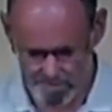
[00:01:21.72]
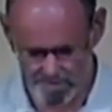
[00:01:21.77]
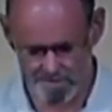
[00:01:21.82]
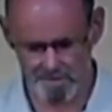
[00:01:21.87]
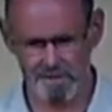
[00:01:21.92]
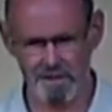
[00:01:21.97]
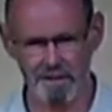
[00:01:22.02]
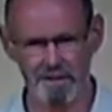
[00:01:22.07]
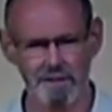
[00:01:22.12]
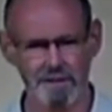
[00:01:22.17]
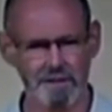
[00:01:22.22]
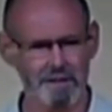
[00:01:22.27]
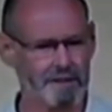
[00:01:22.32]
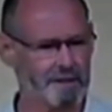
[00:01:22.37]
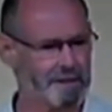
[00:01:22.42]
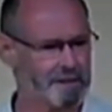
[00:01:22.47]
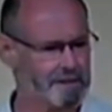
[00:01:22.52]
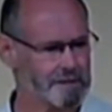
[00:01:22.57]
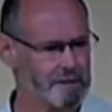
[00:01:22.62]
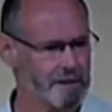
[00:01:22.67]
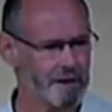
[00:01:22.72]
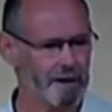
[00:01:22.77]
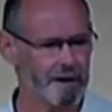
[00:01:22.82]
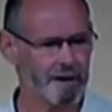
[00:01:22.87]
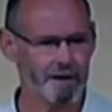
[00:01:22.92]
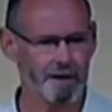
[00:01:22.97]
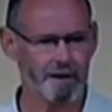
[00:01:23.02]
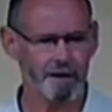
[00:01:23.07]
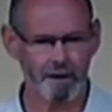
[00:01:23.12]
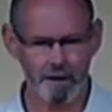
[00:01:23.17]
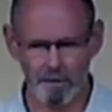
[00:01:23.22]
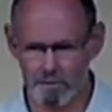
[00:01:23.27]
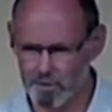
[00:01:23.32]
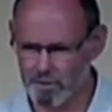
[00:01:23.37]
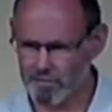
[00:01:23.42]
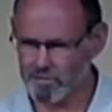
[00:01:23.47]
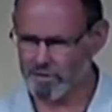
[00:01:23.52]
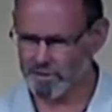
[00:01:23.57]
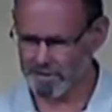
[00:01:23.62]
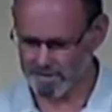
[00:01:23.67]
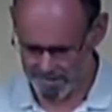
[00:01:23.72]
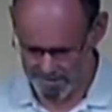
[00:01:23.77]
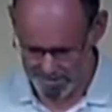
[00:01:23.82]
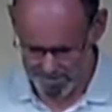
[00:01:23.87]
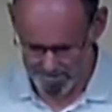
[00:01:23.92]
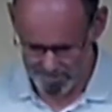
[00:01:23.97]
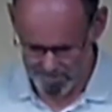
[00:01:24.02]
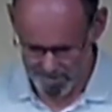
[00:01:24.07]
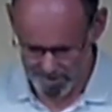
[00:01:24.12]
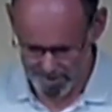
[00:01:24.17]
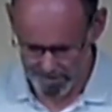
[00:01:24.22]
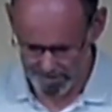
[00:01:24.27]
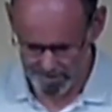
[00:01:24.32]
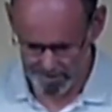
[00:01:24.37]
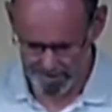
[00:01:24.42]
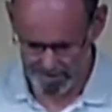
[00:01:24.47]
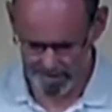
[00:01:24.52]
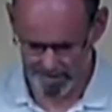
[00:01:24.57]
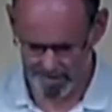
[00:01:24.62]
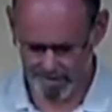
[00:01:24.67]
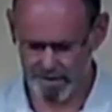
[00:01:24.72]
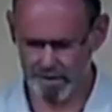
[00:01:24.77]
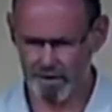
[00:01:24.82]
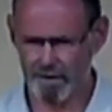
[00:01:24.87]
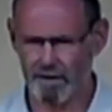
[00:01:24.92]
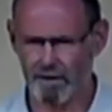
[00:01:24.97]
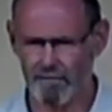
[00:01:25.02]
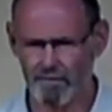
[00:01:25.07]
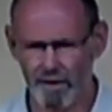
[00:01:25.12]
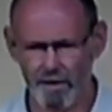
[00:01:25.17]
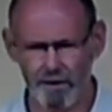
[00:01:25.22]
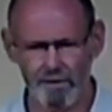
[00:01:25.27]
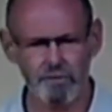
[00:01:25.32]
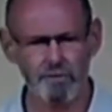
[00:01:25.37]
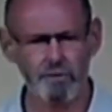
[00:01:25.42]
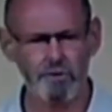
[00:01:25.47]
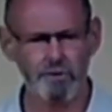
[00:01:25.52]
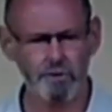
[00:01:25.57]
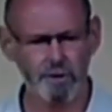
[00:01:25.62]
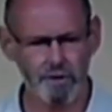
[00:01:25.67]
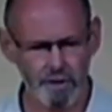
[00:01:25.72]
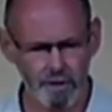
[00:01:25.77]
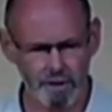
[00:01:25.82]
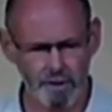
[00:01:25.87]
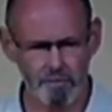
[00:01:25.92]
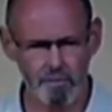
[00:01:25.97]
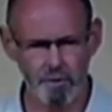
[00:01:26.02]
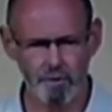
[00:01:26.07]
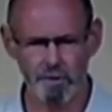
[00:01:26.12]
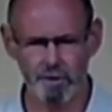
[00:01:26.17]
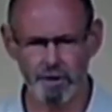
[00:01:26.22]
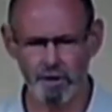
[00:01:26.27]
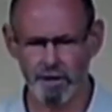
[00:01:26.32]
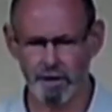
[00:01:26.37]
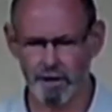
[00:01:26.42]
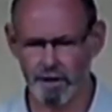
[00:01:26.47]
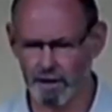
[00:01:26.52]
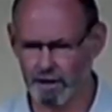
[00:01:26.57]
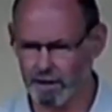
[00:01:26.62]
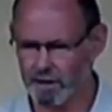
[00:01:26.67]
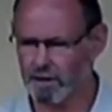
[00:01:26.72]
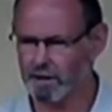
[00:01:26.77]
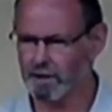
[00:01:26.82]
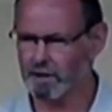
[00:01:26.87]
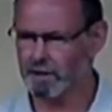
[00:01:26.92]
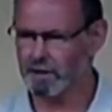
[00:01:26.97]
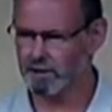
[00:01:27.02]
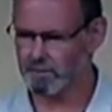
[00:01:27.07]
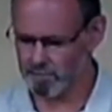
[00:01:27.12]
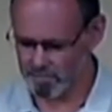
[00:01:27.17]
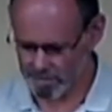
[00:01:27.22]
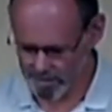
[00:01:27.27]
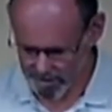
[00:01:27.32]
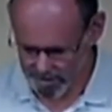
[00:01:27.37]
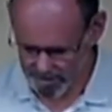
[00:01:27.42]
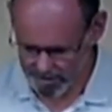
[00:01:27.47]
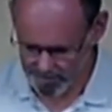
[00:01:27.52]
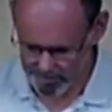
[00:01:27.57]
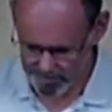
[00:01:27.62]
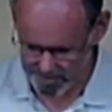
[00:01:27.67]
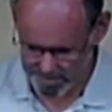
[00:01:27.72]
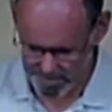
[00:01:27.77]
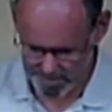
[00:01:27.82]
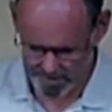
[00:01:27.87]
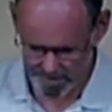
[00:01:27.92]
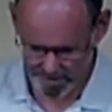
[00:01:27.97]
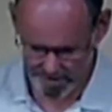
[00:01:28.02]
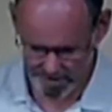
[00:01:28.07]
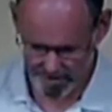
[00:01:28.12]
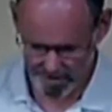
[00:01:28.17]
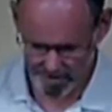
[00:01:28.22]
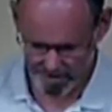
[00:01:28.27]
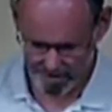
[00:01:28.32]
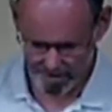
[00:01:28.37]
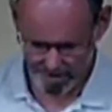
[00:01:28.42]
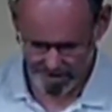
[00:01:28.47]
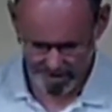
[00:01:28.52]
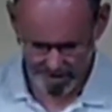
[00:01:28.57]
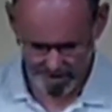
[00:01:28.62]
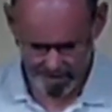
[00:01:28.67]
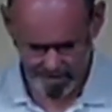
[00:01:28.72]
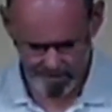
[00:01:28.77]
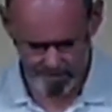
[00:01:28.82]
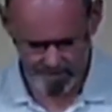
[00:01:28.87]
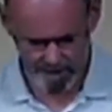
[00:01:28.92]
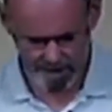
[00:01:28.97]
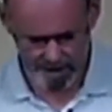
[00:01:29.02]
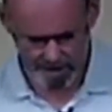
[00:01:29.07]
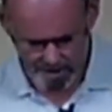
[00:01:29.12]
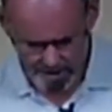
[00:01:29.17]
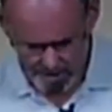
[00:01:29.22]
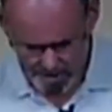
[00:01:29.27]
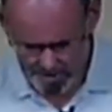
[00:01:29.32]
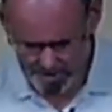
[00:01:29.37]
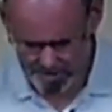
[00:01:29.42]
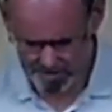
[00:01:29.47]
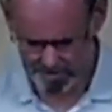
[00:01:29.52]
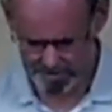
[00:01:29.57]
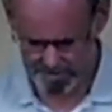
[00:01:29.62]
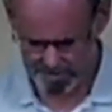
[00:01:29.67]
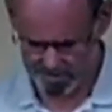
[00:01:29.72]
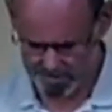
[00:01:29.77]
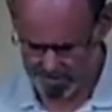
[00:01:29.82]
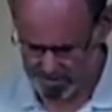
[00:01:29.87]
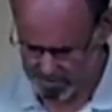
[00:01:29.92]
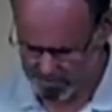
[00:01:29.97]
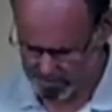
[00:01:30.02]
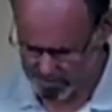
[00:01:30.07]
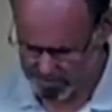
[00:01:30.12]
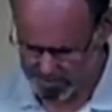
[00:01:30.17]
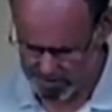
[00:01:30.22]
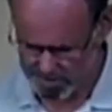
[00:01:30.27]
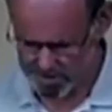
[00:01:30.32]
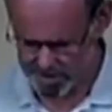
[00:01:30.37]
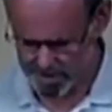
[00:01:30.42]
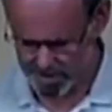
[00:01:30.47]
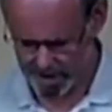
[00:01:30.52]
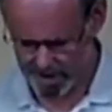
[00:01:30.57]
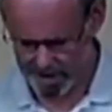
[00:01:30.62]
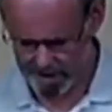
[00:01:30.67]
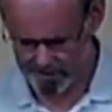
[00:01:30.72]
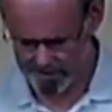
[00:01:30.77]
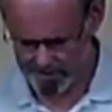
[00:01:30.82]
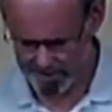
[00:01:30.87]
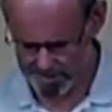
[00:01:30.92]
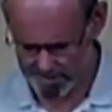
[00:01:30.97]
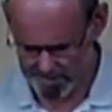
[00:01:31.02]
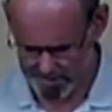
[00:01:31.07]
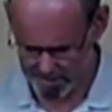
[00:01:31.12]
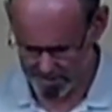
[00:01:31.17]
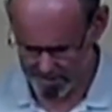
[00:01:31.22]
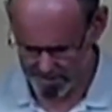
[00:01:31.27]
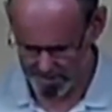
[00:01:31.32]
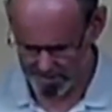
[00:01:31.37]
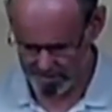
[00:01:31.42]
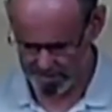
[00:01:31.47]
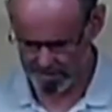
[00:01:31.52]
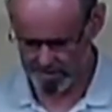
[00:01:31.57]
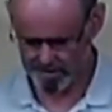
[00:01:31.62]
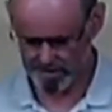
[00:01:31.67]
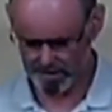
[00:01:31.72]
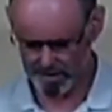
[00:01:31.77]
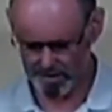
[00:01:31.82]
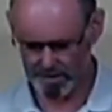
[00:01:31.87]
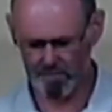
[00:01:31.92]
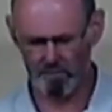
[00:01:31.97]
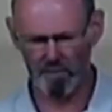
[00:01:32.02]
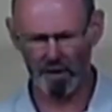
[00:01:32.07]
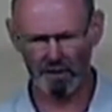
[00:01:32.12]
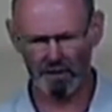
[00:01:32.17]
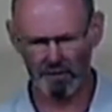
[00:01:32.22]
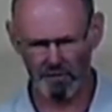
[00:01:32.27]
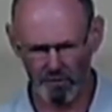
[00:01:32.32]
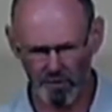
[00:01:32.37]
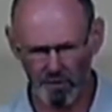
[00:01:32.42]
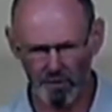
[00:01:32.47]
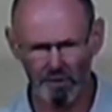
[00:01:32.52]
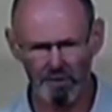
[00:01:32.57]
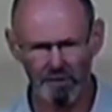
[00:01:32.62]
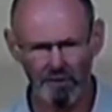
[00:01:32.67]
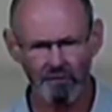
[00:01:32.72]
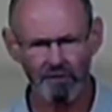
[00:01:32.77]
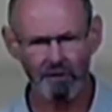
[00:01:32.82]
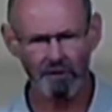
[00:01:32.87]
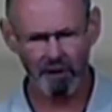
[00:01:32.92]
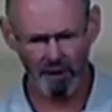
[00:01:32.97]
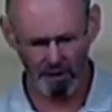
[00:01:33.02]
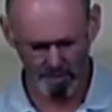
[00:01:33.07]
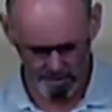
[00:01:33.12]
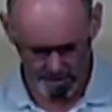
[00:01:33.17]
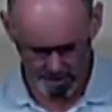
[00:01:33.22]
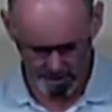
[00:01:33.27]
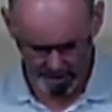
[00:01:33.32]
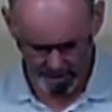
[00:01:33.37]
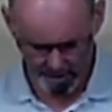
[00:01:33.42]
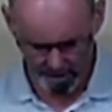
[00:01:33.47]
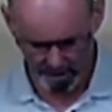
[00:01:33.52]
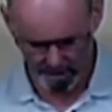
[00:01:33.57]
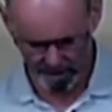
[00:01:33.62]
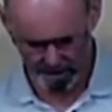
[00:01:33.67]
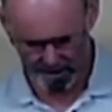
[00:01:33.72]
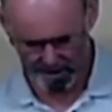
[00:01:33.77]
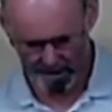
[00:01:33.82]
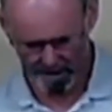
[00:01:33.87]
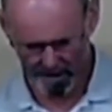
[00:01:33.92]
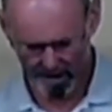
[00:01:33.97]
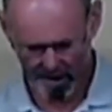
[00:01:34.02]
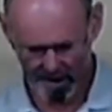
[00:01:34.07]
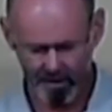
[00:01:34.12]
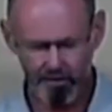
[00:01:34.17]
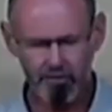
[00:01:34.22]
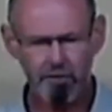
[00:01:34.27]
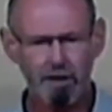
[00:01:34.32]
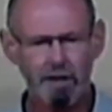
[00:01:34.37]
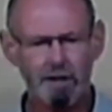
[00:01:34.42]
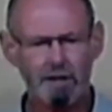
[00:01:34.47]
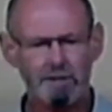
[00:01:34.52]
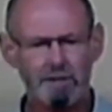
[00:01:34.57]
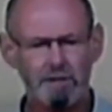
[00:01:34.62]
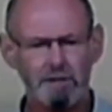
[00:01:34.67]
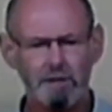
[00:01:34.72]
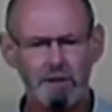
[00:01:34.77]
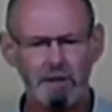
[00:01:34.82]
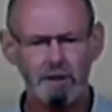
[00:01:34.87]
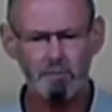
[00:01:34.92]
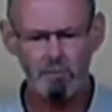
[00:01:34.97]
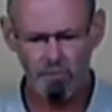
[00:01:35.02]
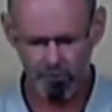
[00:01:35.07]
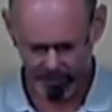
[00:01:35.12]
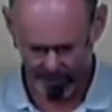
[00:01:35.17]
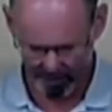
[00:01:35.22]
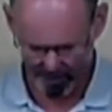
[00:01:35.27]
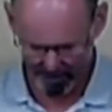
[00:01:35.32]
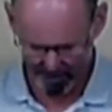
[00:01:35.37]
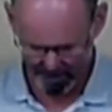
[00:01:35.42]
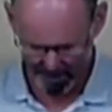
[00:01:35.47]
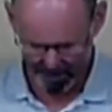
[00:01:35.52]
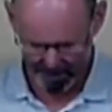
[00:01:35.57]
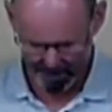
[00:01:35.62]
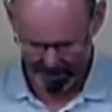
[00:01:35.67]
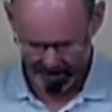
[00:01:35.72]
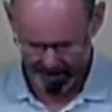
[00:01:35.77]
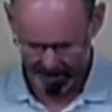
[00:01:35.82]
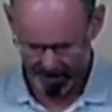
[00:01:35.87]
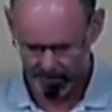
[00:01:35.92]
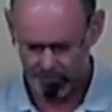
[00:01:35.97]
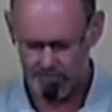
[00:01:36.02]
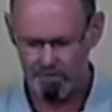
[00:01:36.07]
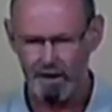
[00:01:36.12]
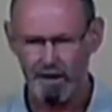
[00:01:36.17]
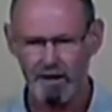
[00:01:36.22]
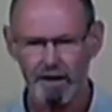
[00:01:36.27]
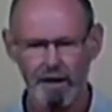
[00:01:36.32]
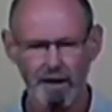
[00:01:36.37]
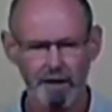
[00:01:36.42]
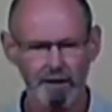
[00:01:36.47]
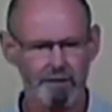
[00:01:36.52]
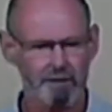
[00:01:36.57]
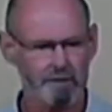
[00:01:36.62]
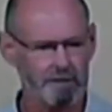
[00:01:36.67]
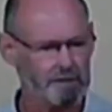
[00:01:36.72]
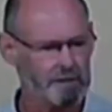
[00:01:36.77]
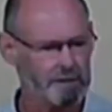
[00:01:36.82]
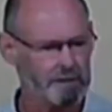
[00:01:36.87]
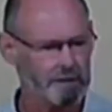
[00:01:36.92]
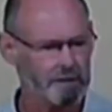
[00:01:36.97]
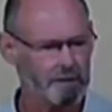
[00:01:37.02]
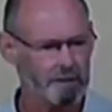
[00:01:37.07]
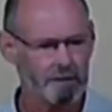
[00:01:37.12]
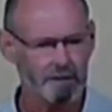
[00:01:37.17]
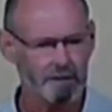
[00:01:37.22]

could say today's equivalent as well, and that of truly born again believers. And the Beatitudes show Christian character, and the metaphors of salt and light relate to the influence of that character